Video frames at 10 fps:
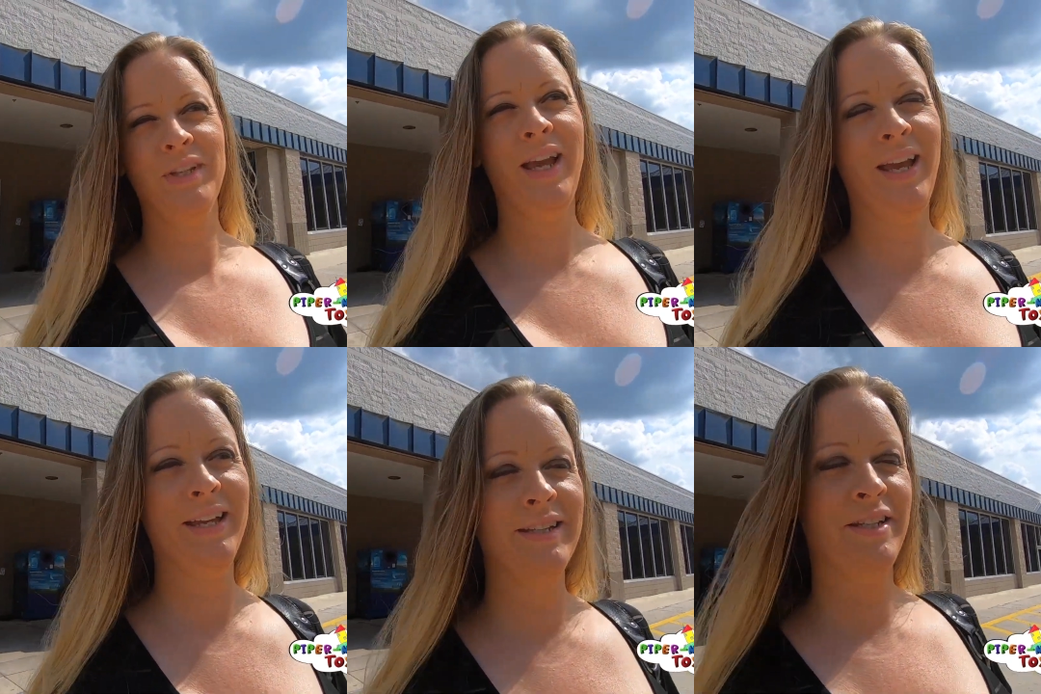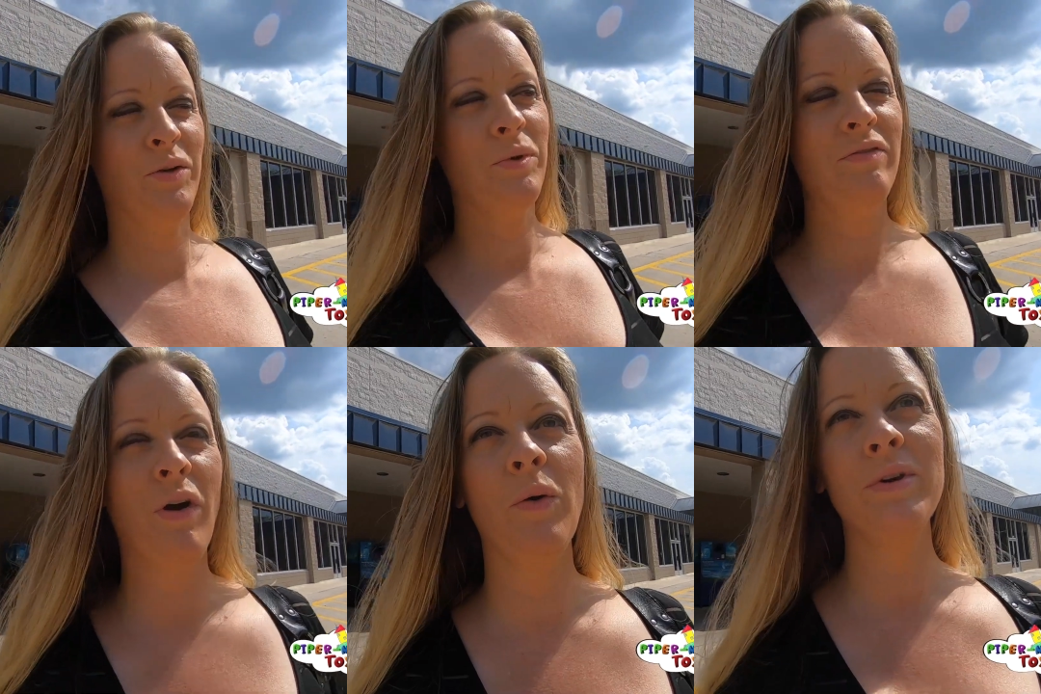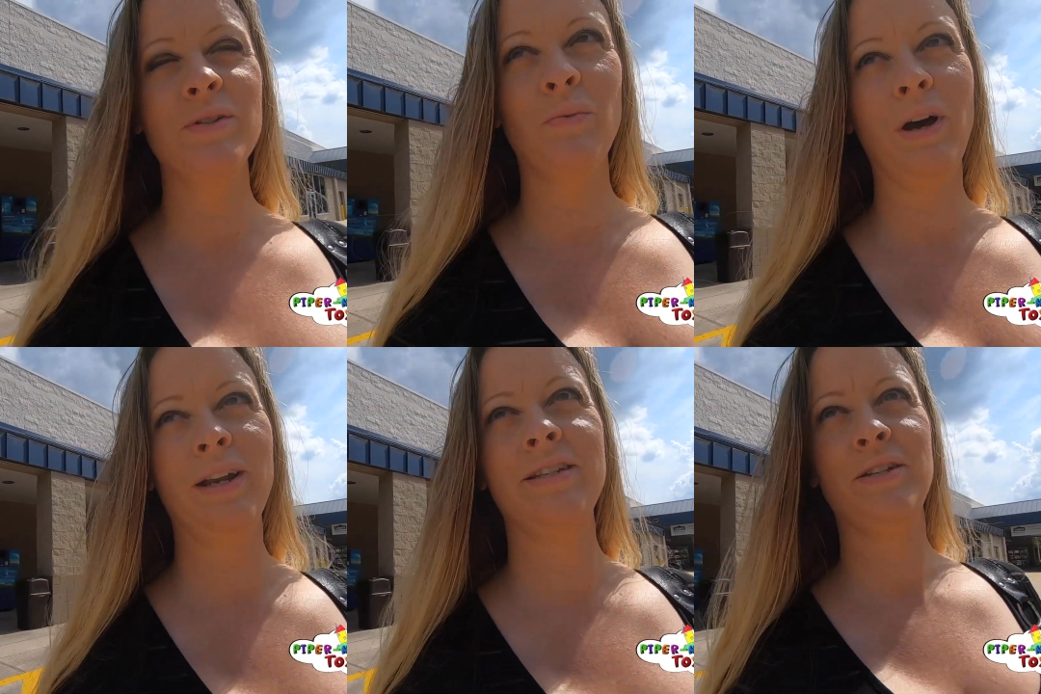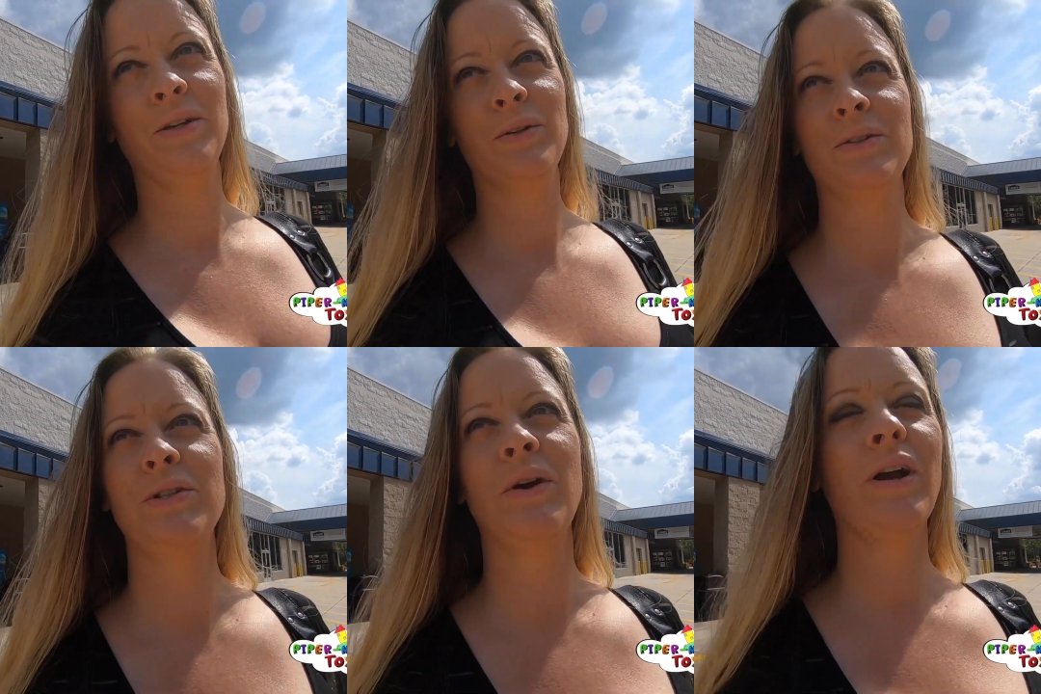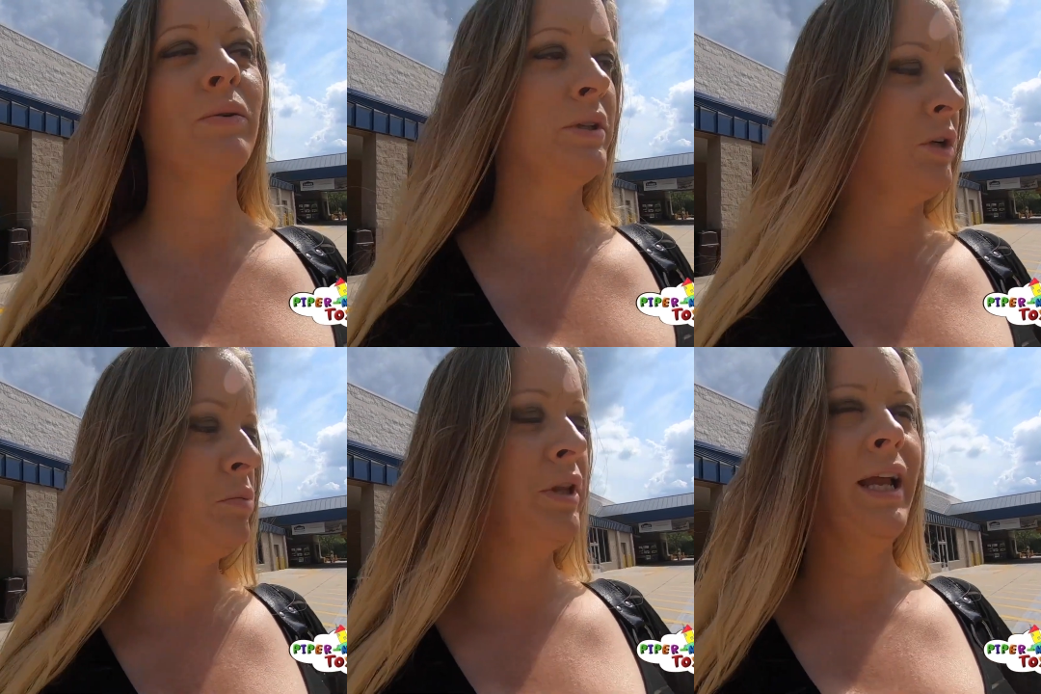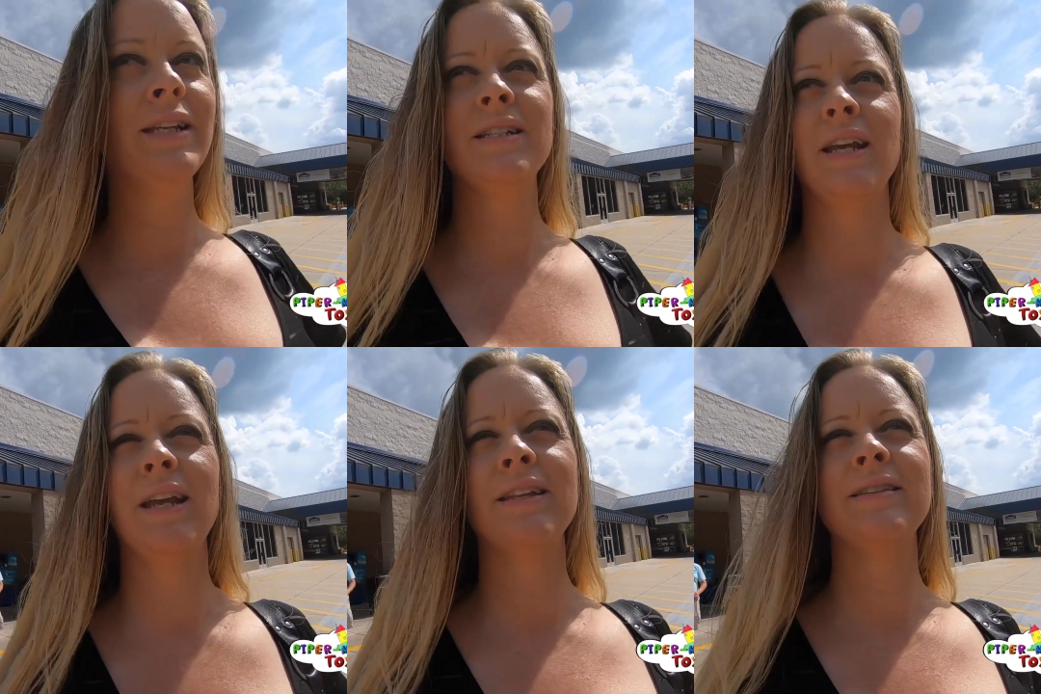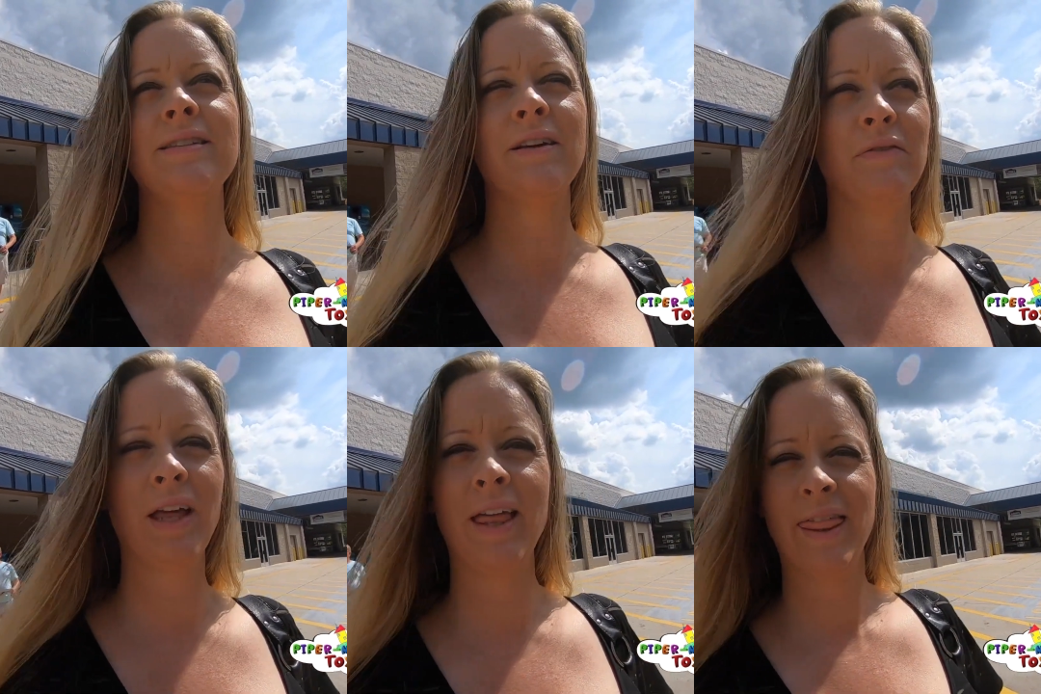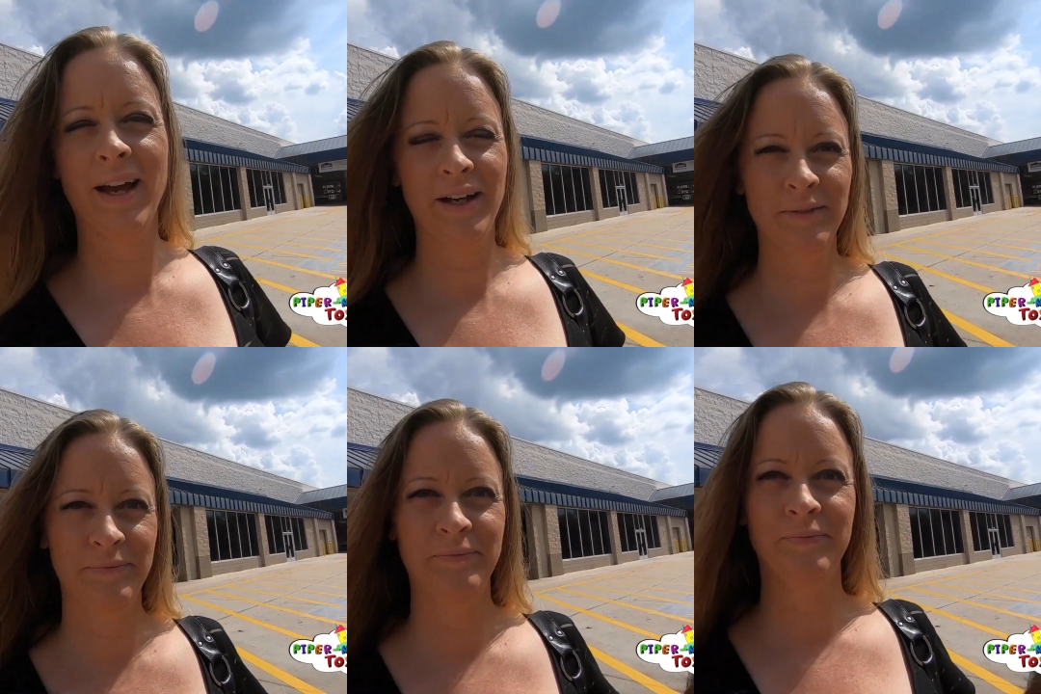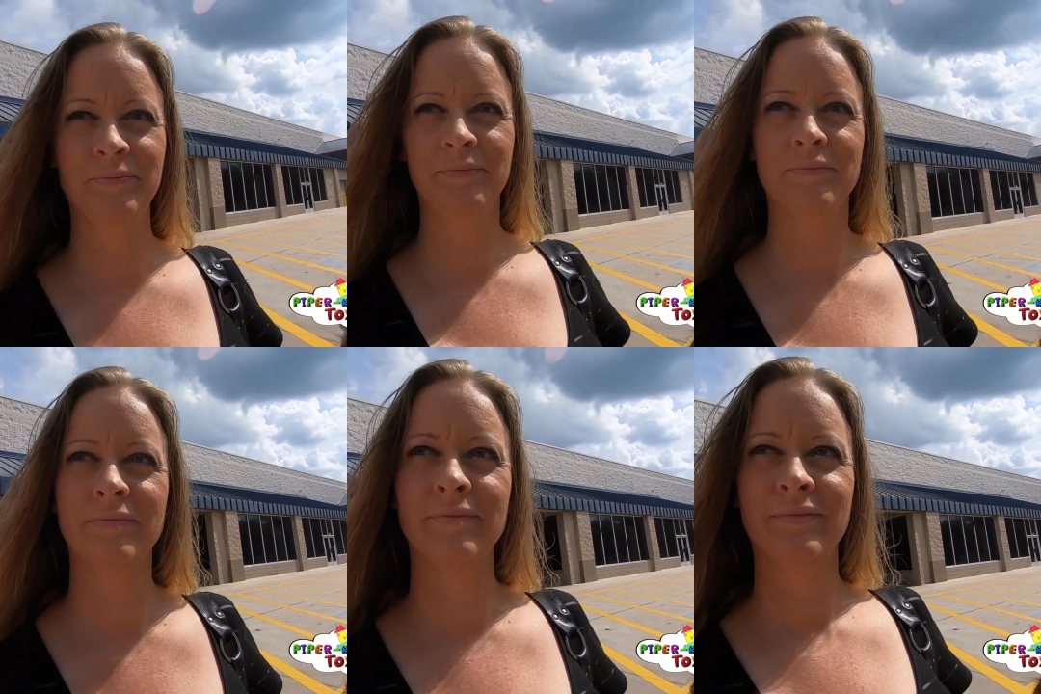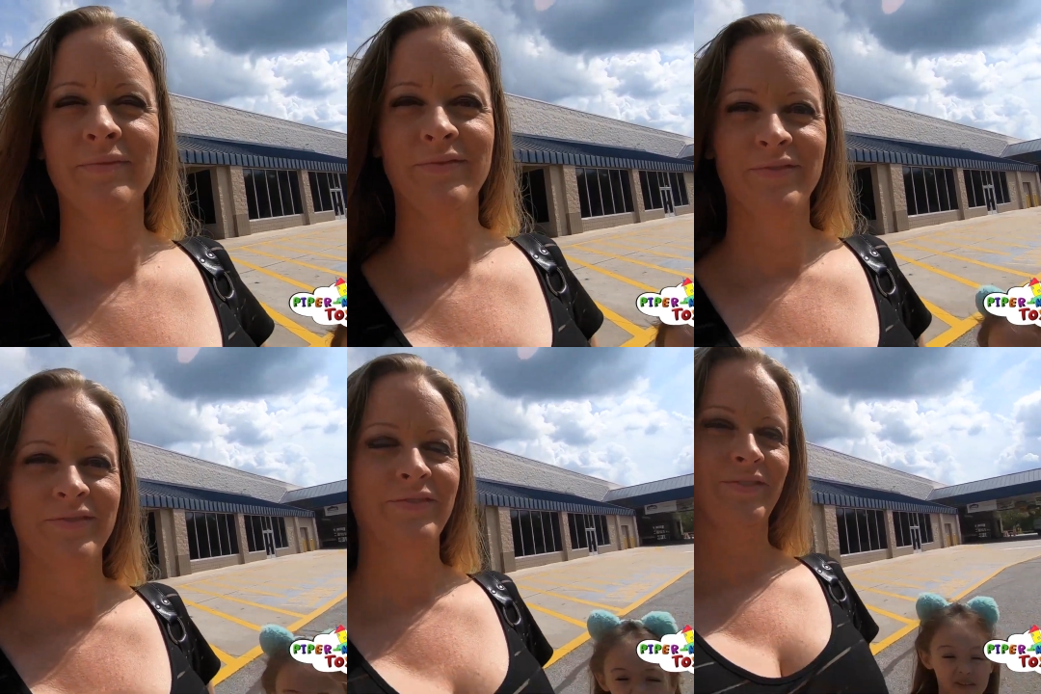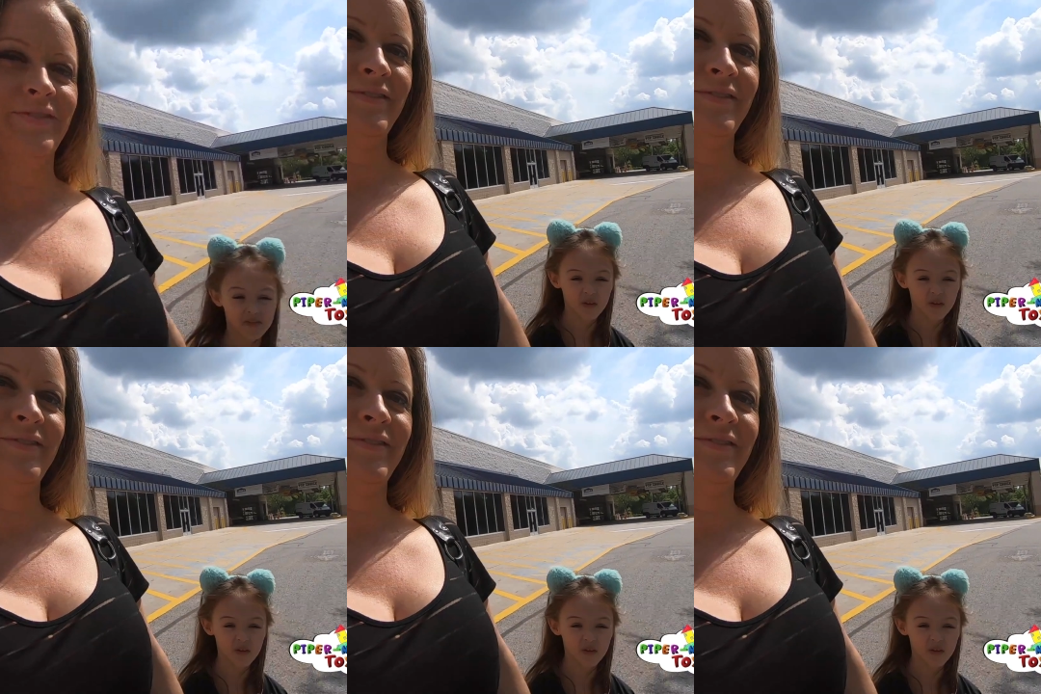and we've always wanted to do our own little planting and stuff like that. We can show you it. Well, we can